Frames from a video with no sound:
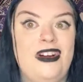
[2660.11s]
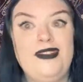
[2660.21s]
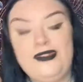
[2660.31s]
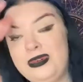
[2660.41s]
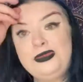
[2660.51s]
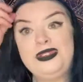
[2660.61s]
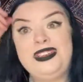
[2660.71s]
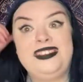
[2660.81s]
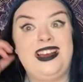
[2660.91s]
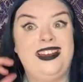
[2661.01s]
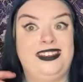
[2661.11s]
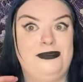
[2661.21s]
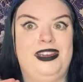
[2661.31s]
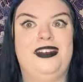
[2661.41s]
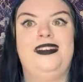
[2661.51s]
I've always wanted a handheld
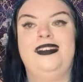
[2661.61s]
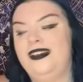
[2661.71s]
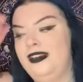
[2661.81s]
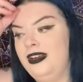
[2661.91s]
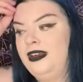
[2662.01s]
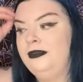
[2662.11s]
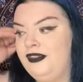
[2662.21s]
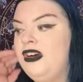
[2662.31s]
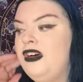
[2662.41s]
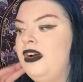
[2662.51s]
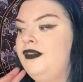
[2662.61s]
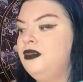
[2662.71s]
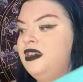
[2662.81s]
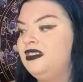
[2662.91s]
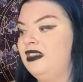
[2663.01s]
mirror. I've
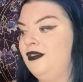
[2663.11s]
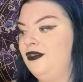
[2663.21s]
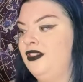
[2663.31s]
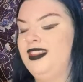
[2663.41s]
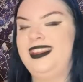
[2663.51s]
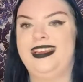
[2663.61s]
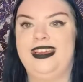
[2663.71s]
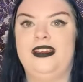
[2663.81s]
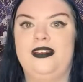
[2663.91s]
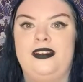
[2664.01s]
always loved the